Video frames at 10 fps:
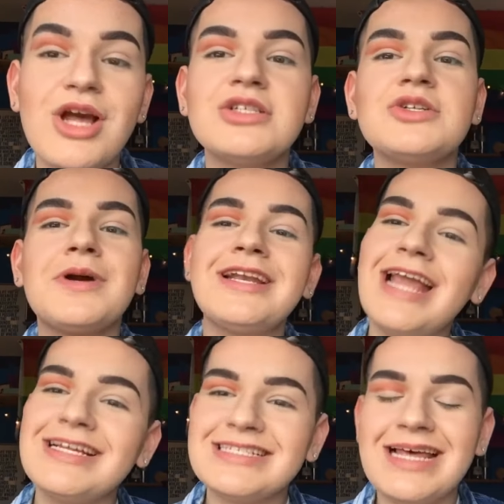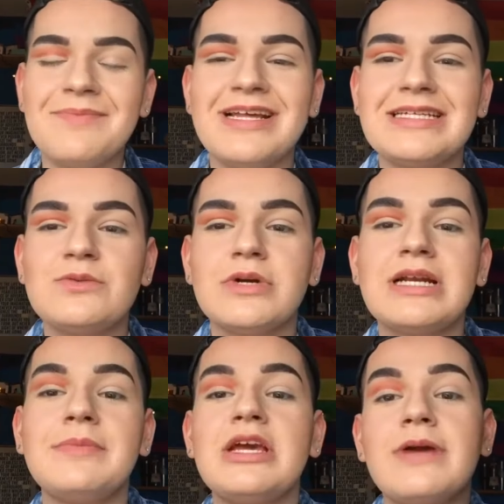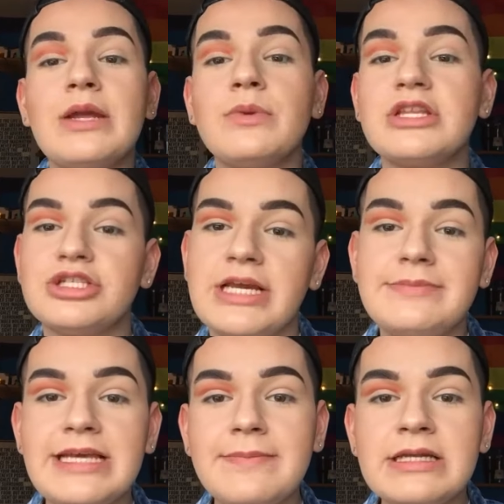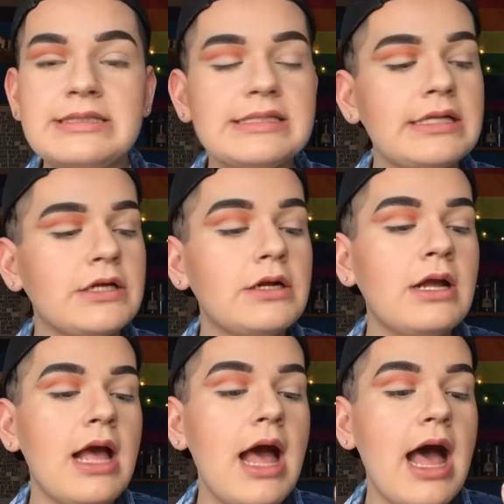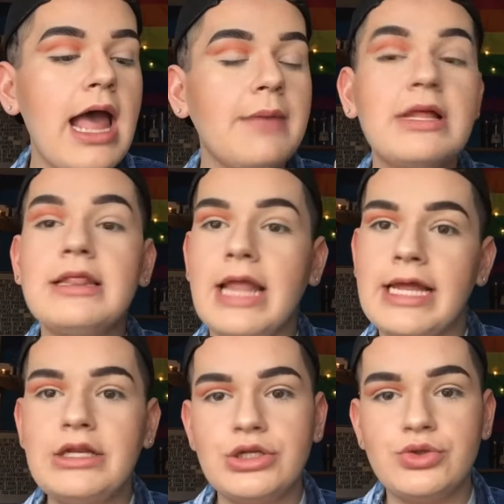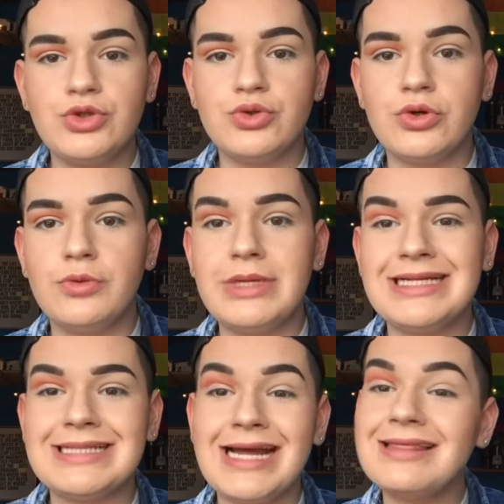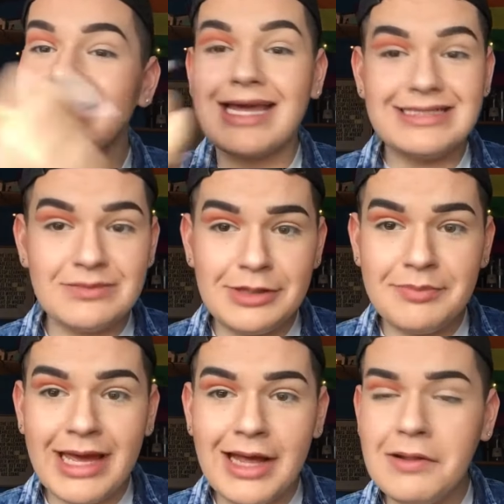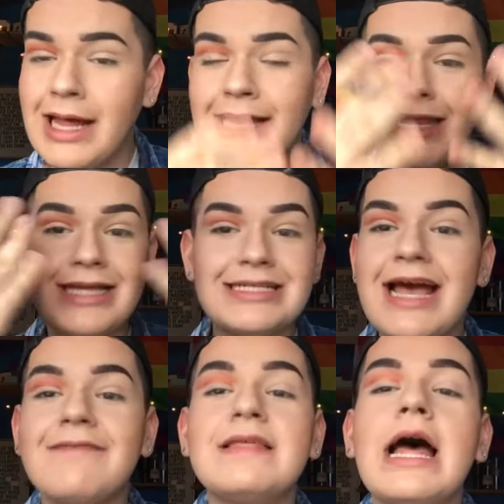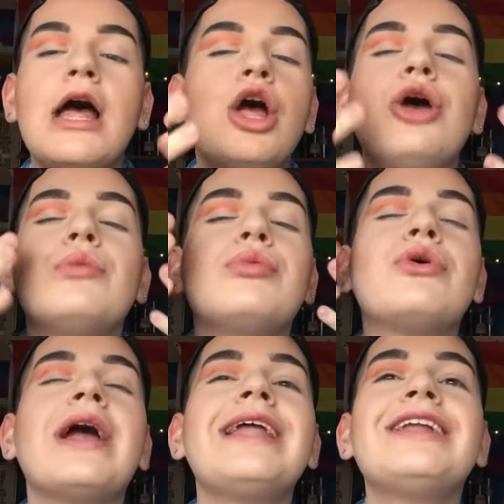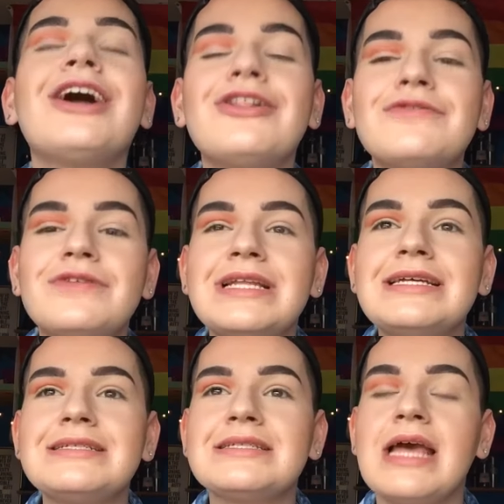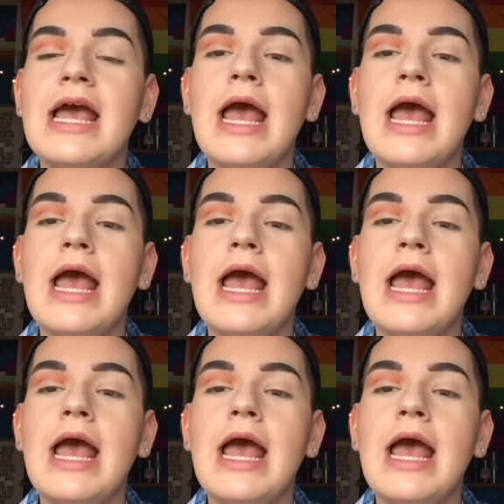So our next step is we're gonna be going with the Shape Tape Concealer. I am a light neutral because I like to be pale, I like to have that bright colorfulness.